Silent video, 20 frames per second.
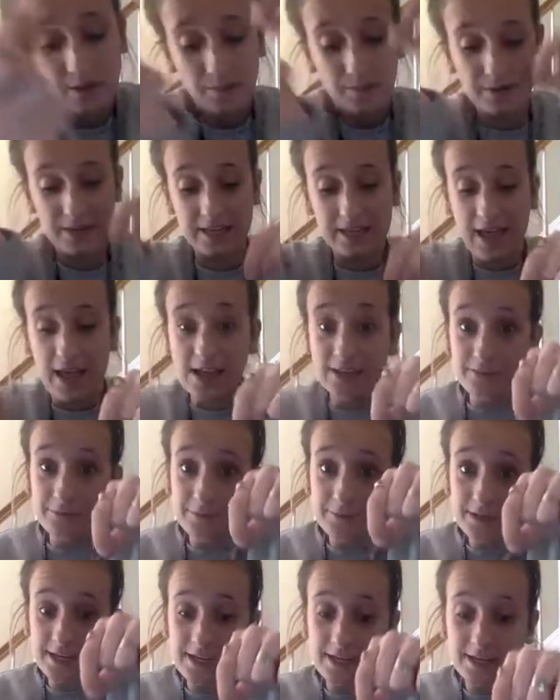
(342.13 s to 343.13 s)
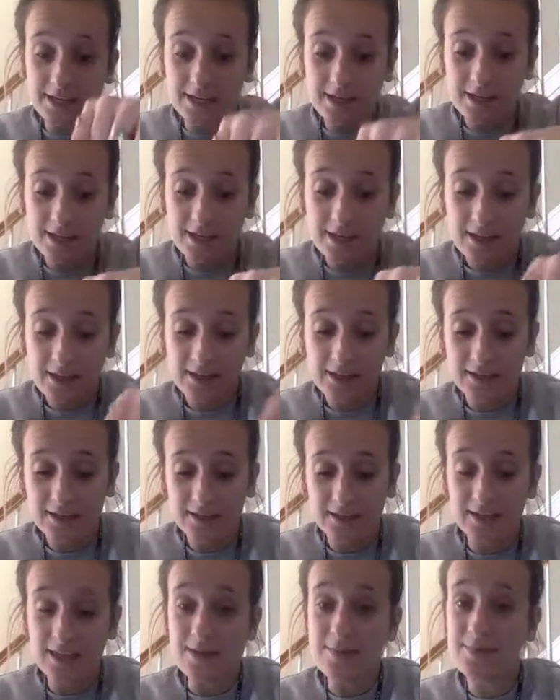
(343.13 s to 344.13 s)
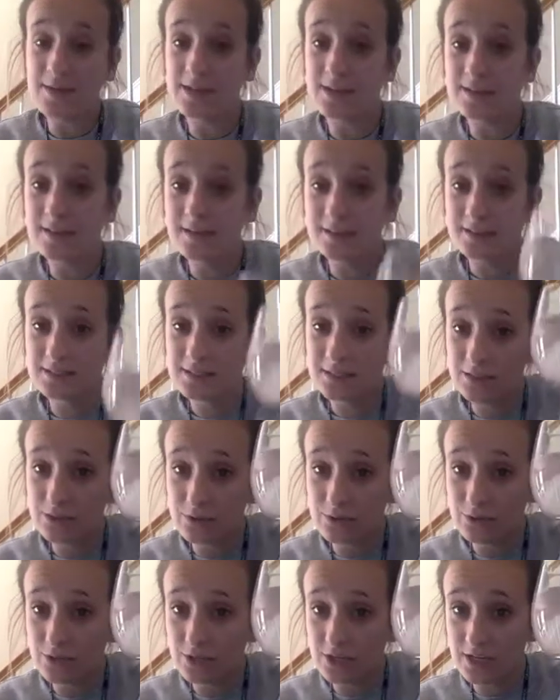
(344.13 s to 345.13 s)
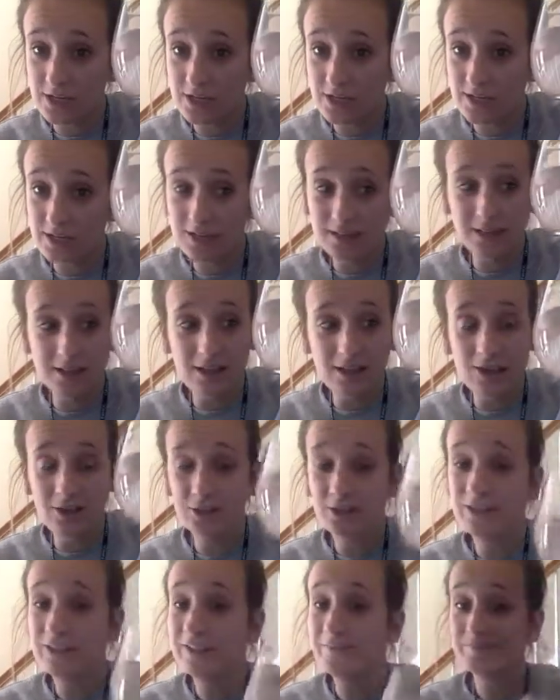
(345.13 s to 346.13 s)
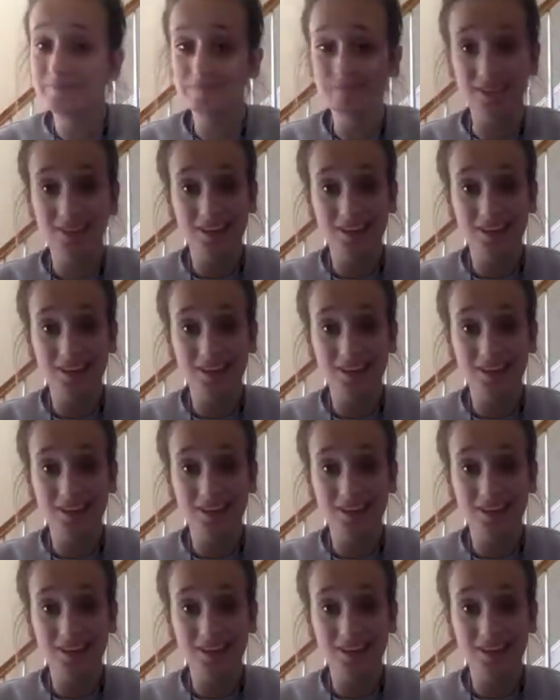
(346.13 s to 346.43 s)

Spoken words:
But again, if we keep it in this solution longer,